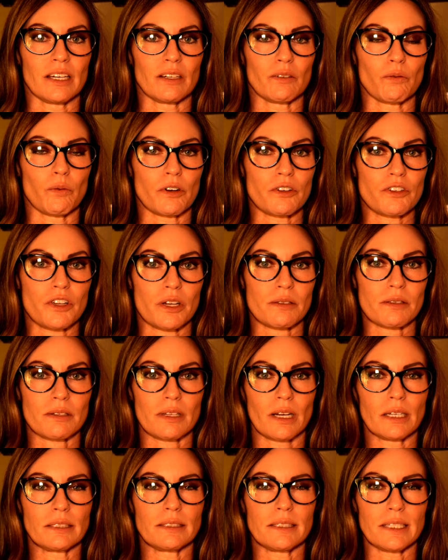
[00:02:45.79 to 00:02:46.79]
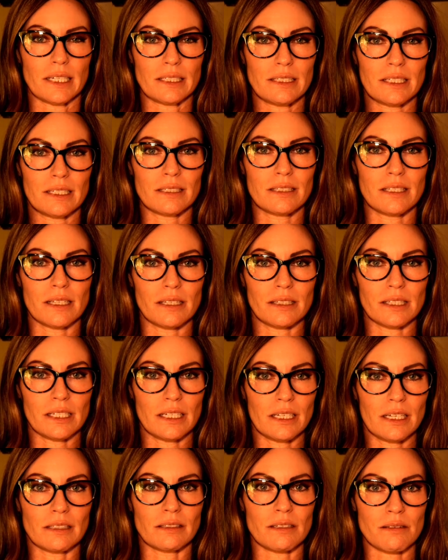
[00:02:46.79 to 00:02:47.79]
we're just addicted to
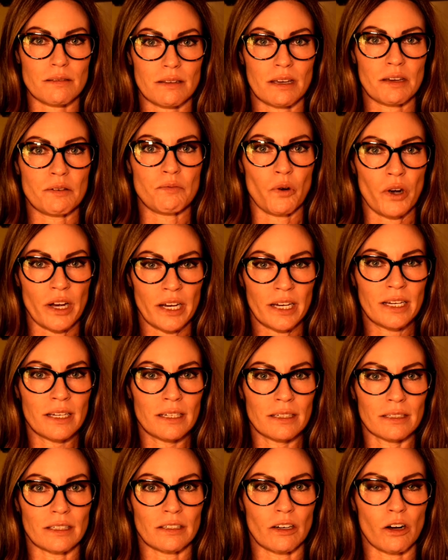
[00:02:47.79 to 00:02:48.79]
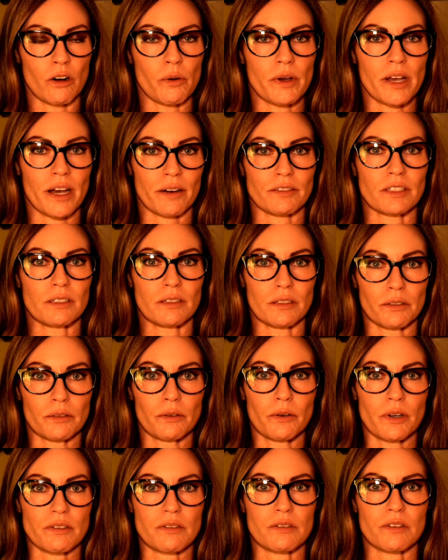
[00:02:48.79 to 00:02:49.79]
thinking the same way, and all we have to
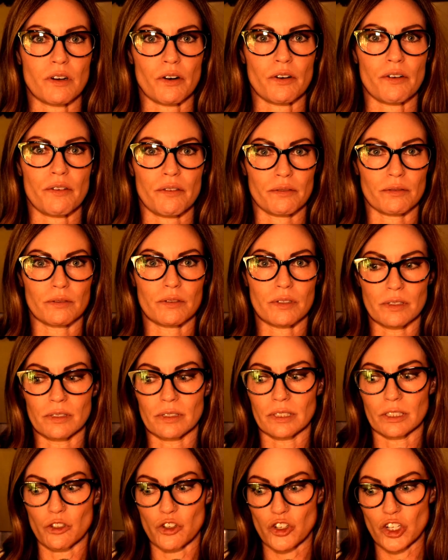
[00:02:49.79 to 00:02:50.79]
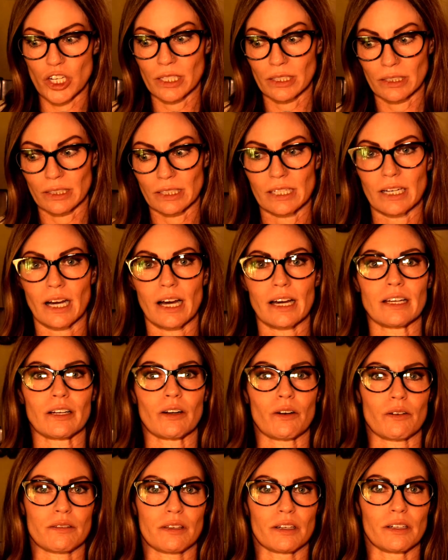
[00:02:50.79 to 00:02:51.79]
do is start gently
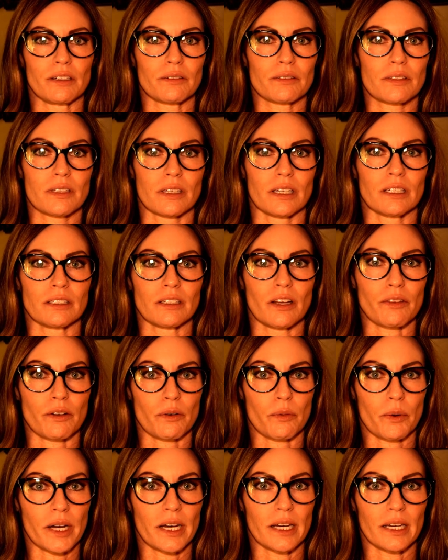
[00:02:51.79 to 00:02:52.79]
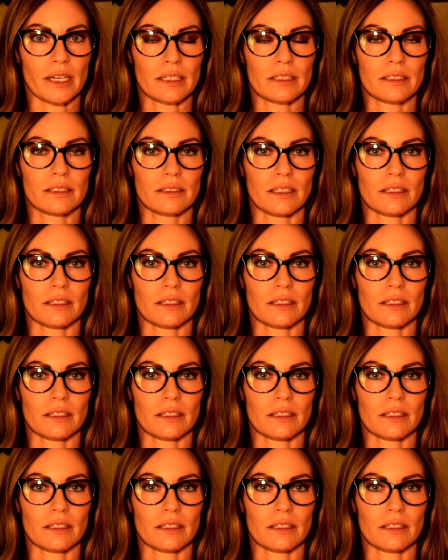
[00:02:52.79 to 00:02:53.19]
guiding ourselves another way.